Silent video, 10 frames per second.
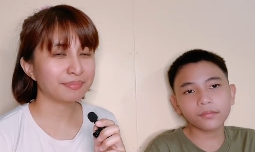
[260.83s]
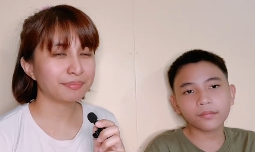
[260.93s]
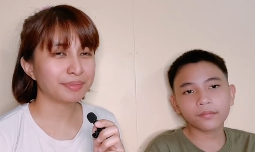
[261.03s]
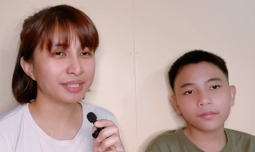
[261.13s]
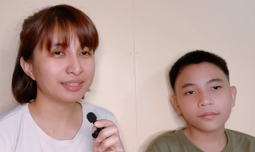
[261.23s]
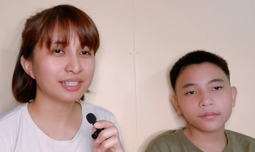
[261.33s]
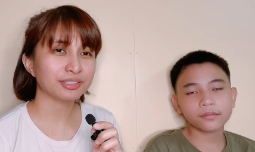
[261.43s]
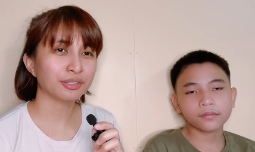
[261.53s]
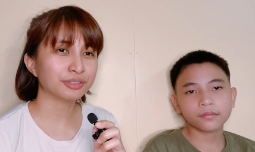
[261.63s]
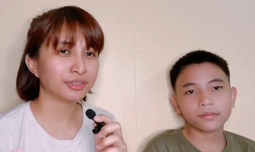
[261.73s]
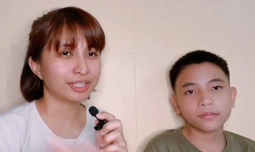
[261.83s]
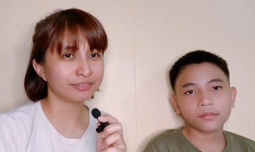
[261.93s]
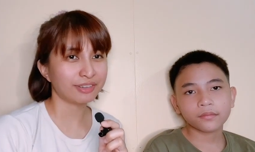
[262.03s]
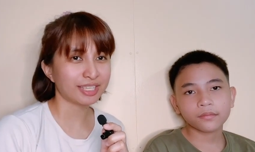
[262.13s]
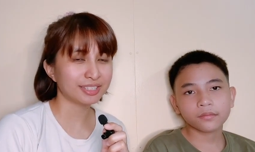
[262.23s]
Speaker 1: but there's also an
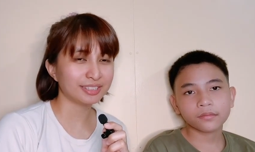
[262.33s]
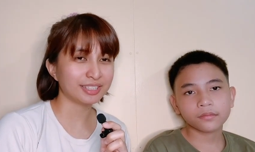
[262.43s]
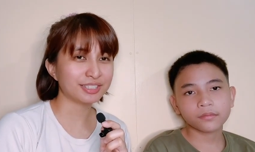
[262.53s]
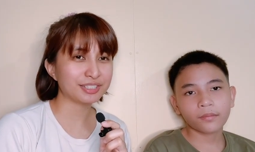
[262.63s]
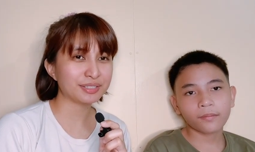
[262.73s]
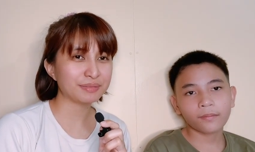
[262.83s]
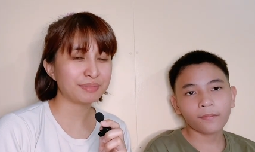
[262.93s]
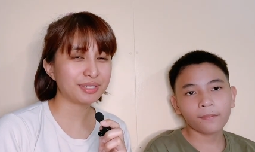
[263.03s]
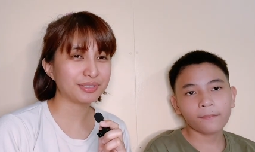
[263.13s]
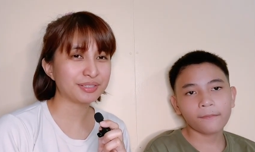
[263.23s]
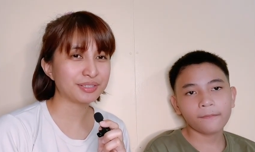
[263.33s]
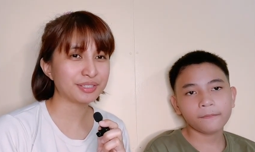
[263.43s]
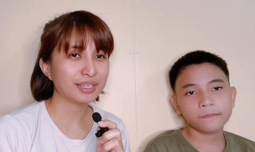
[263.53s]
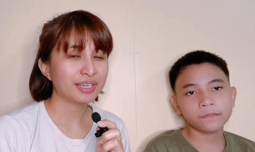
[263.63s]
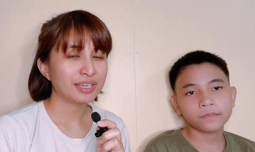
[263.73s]
advantage
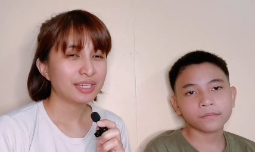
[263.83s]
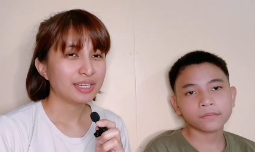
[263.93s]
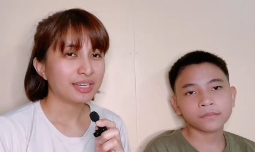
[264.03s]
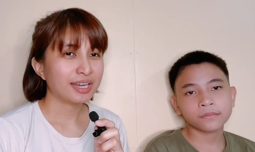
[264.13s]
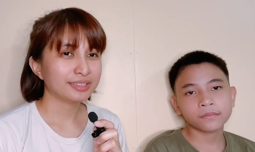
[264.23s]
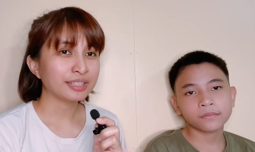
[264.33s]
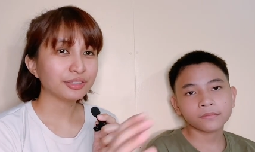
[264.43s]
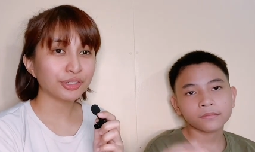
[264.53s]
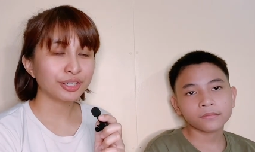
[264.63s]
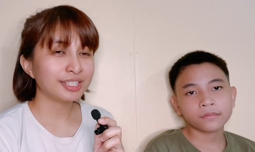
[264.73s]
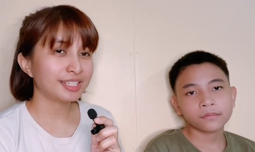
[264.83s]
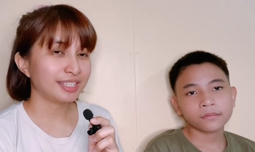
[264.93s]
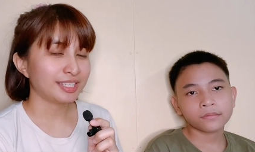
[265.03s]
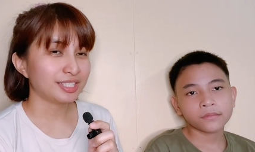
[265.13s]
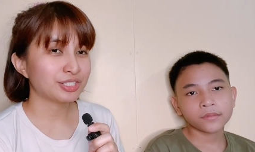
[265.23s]
because at an early
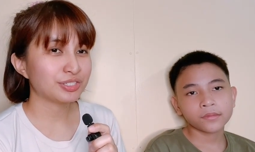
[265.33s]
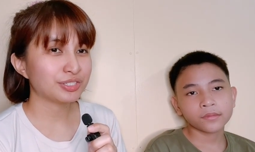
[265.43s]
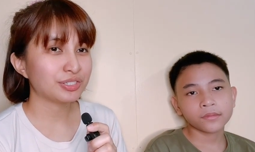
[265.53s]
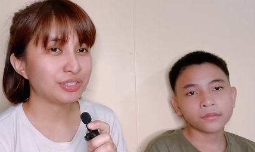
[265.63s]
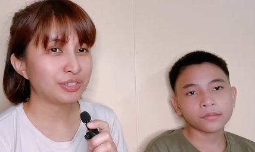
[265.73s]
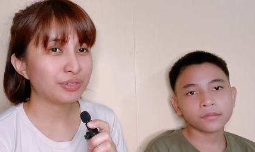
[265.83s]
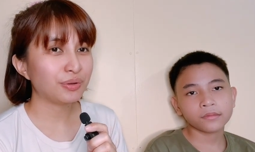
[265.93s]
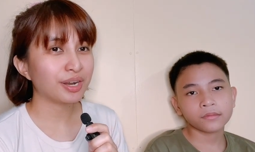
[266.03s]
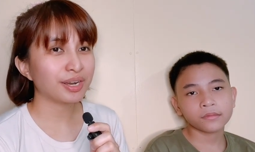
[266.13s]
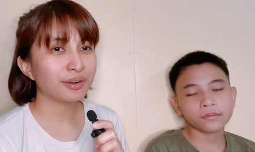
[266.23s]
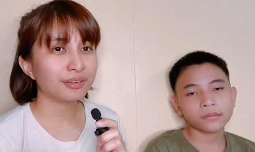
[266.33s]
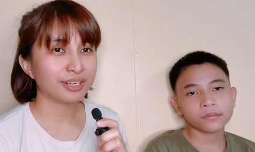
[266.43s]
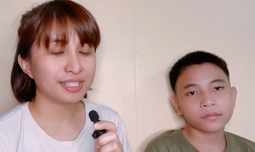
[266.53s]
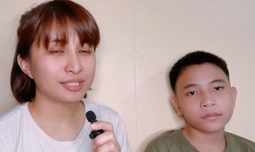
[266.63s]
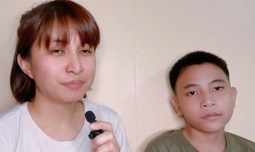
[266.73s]
age, you are
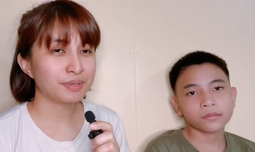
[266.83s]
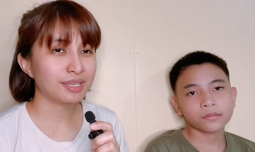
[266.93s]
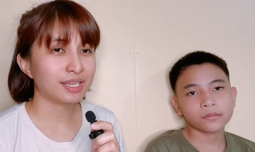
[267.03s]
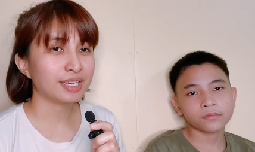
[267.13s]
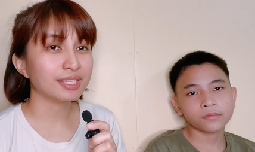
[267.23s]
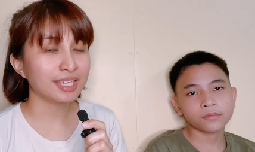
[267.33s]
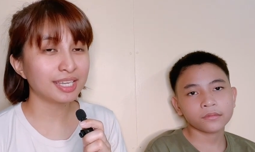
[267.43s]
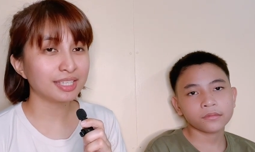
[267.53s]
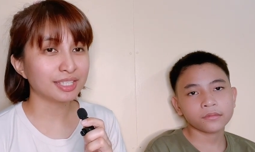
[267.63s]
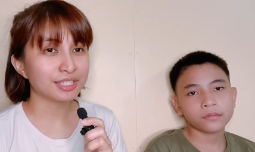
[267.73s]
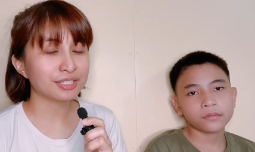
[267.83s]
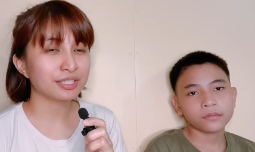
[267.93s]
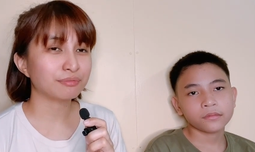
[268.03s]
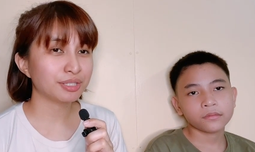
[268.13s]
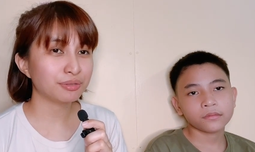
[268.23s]
already speaking in English,
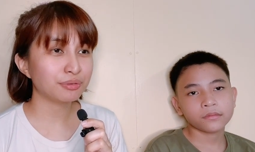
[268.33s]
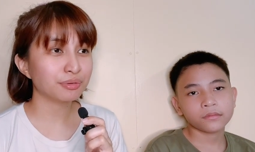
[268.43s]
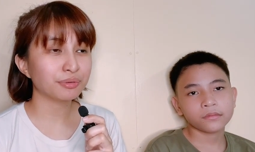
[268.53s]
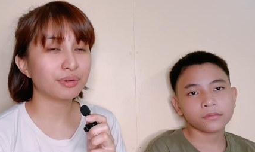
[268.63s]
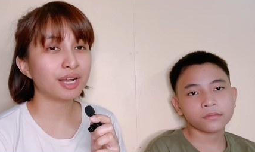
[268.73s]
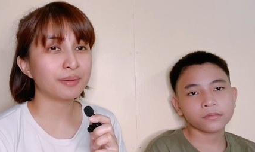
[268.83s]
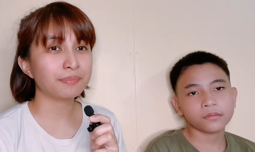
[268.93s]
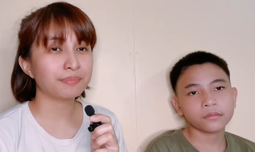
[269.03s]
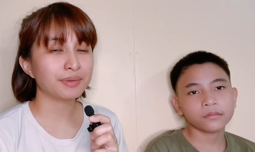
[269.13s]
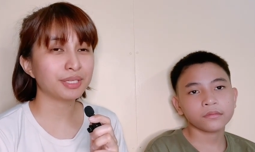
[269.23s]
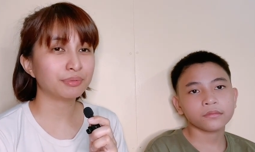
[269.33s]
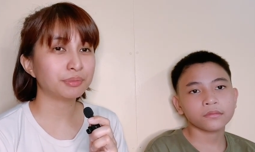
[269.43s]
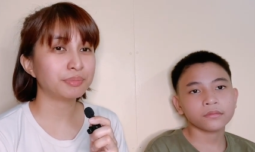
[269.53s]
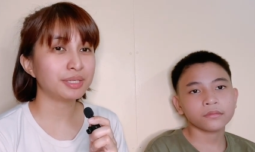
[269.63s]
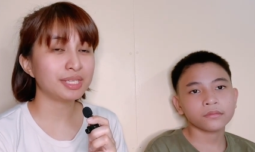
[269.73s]
and when you grow up, it
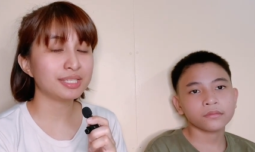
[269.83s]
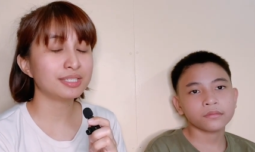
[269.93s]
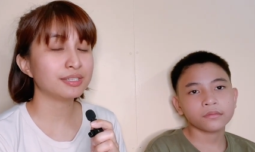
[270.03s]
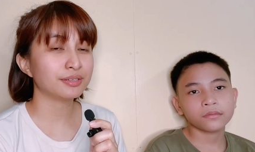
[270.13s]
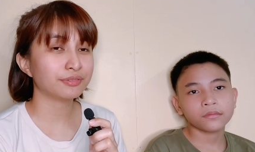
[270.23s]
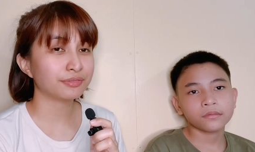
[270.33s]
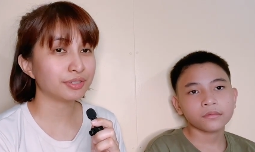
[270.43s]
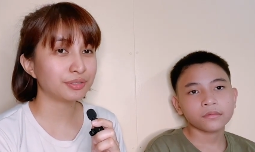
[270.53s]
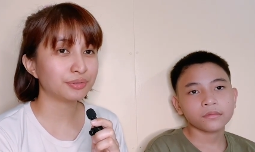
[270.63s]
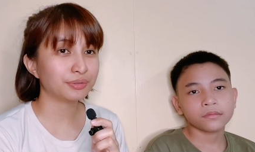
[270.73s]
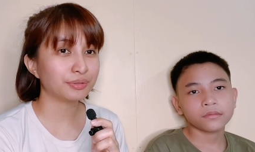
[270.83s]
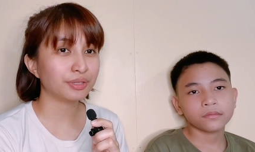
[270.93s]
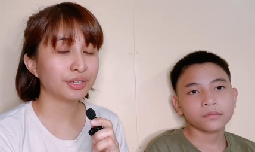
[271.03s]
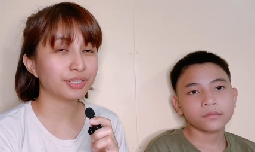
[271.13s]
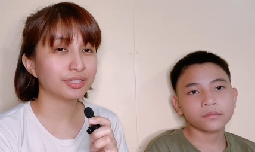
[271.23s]
would be easier for you
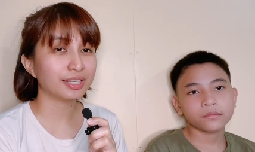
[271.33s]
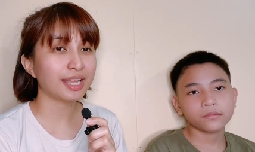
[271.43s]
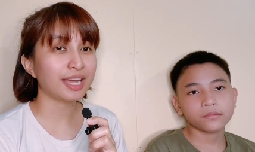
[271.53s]
to learn the